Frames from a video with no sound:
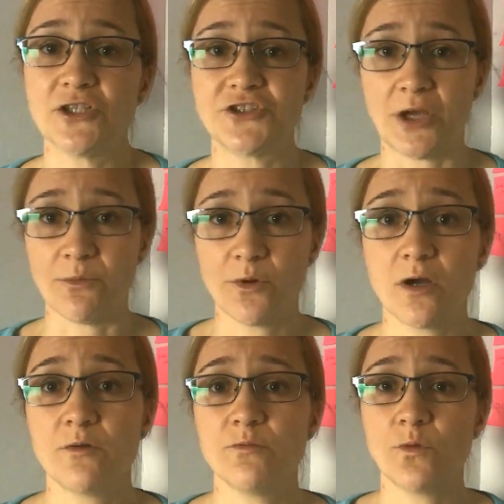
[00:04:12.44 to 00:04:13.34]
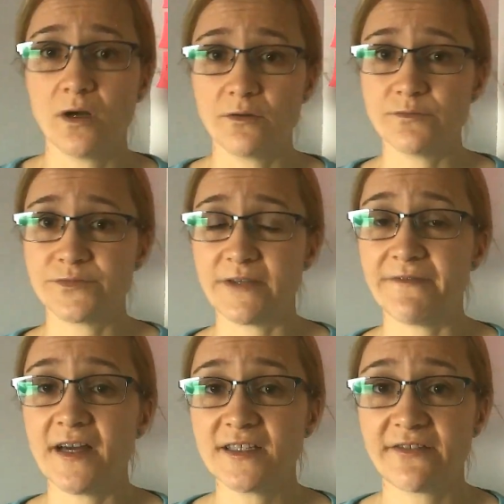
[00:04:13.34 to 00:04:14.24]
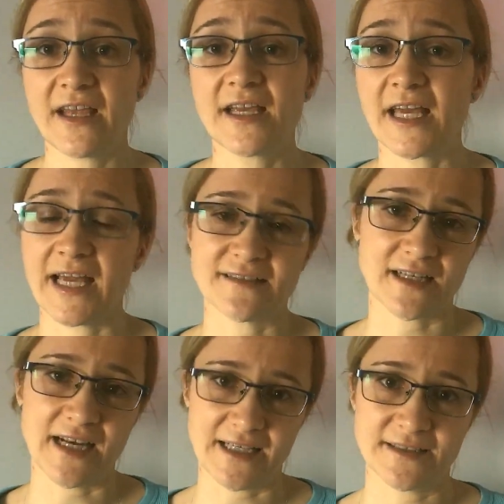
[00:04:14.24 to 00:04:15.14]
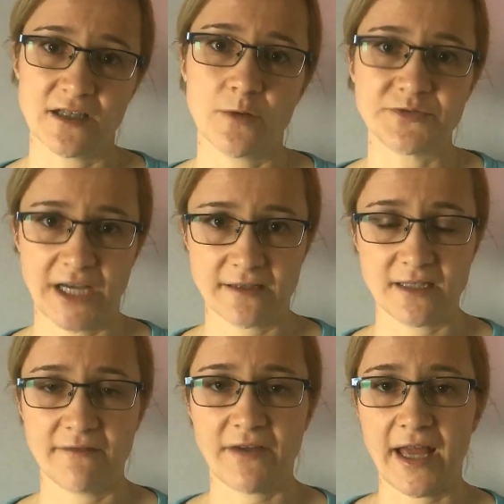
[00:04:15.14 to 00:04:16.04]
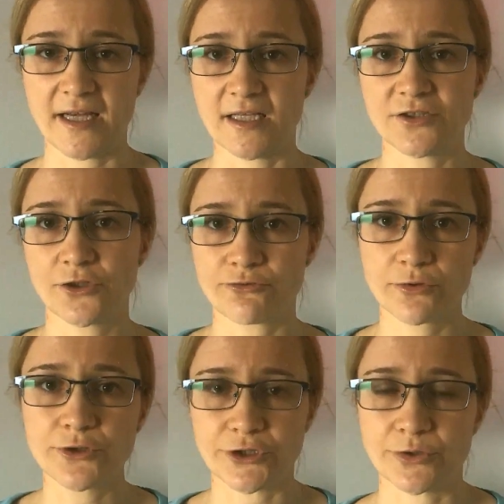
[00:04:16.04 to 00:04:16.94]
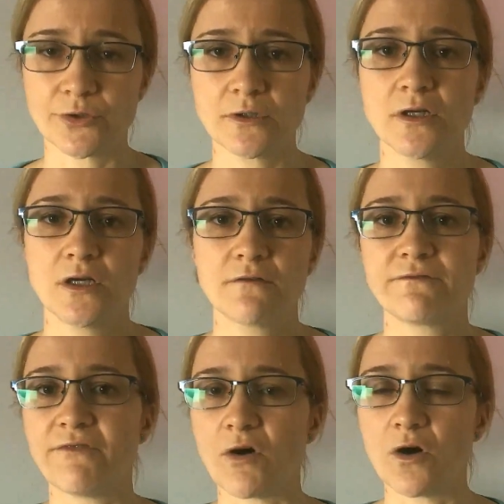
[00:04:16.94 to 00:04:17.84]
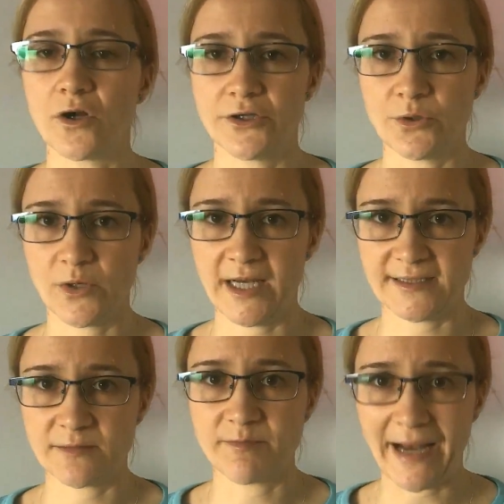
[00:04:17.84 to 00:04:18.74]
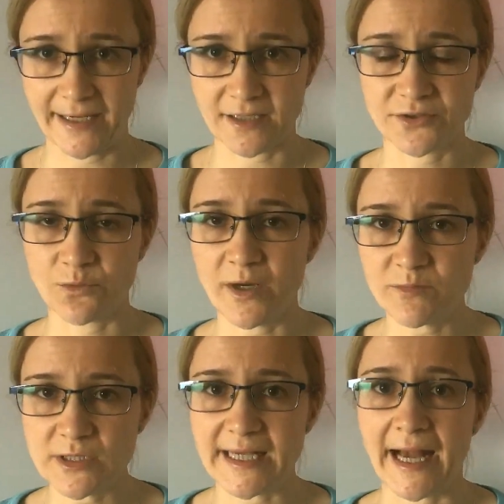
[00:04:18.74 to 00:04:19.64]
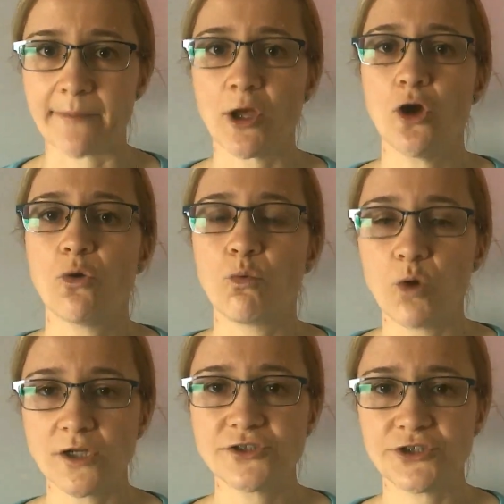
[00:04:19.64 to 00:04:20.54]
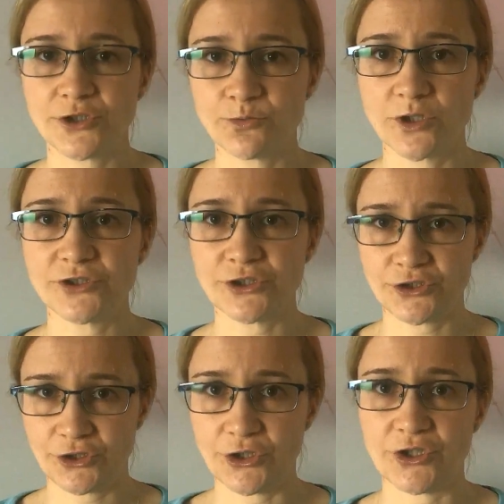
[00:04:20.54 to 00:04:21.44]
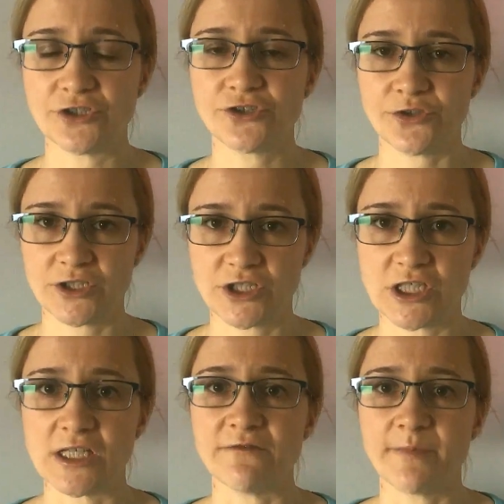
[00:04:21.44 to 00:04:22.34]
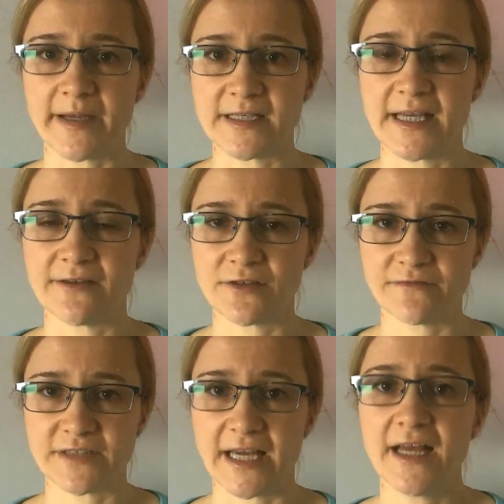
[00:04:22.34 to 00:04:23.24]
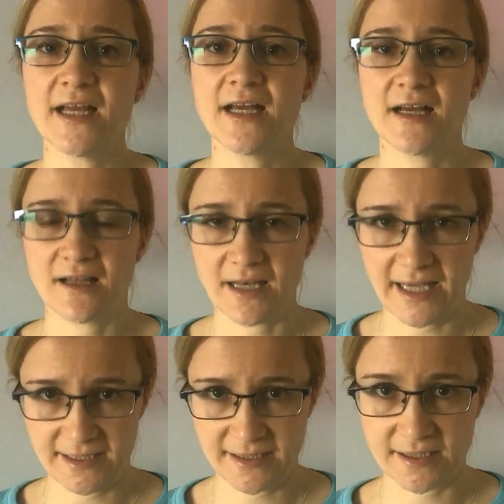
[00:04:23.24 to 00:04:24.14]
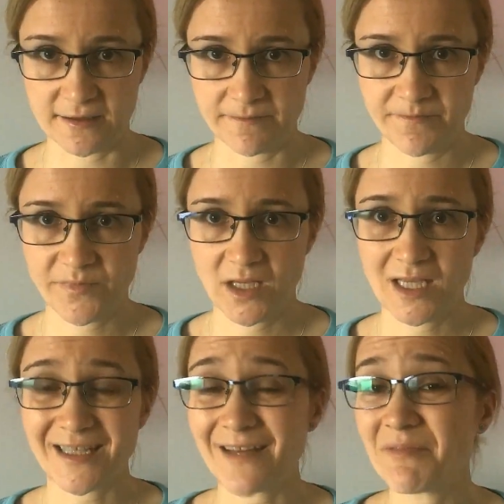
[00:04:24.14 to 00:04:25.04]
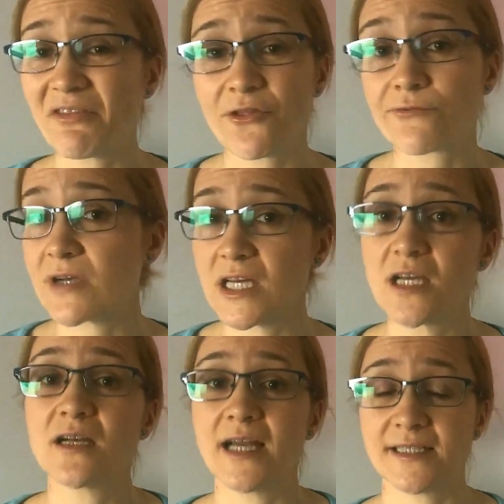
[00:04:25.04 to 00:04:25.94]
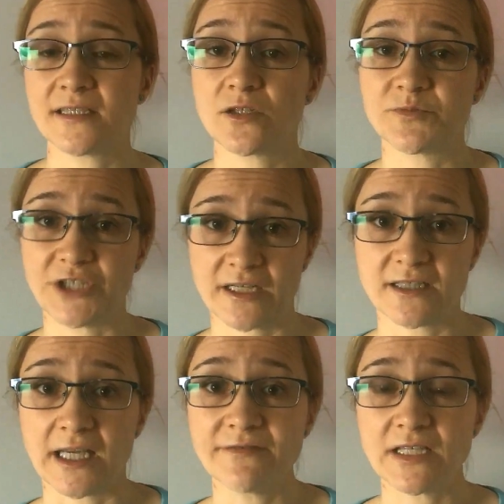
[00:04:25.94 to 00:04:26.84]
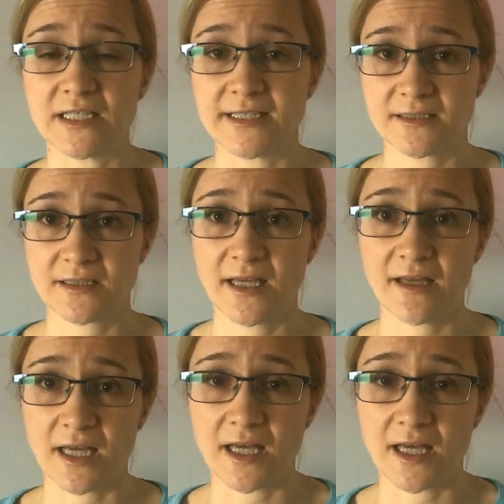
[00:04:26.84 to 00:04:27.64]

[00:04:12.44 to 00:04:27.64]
So the first thing is lesson objective, and it's crucial for your lesson planning. So one more time, what do you want your students to achieve by the end of the lesson? It can be 3 lesson objectives. It doesn't